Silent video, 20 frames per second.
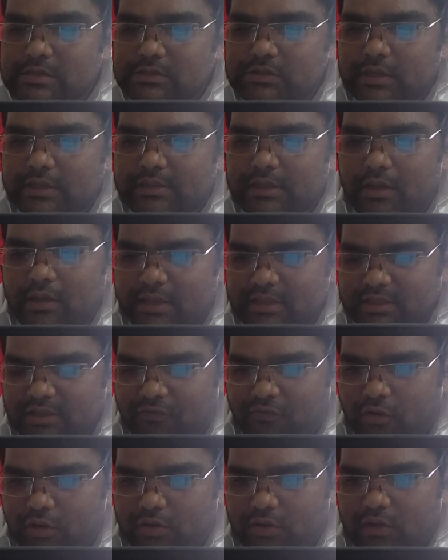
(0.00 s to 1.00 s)
So in
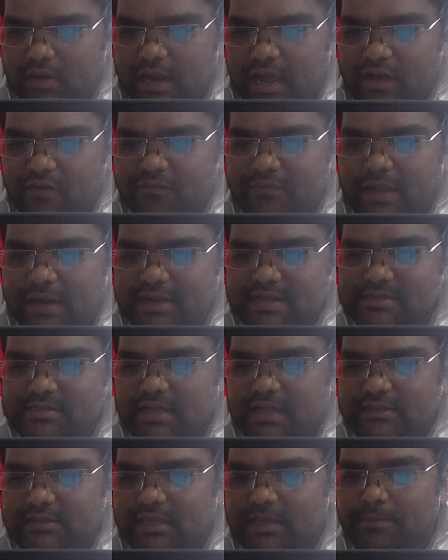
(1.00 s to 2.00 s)
the photograph, that is
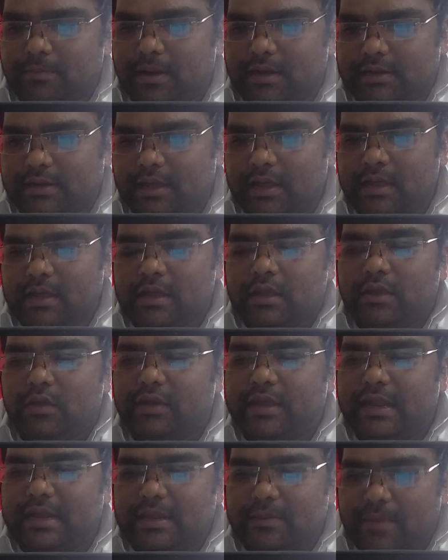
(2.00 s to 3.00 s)
nothing but
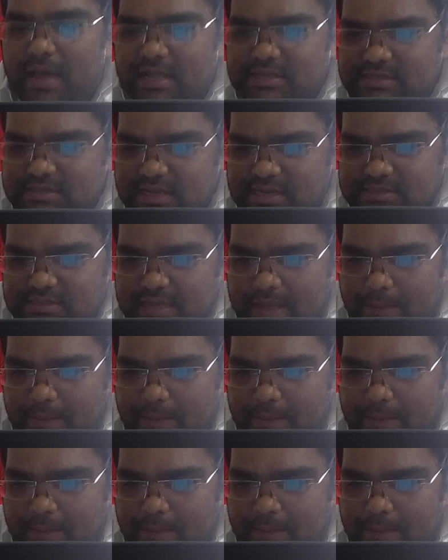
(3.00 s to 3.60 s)
you can imagine as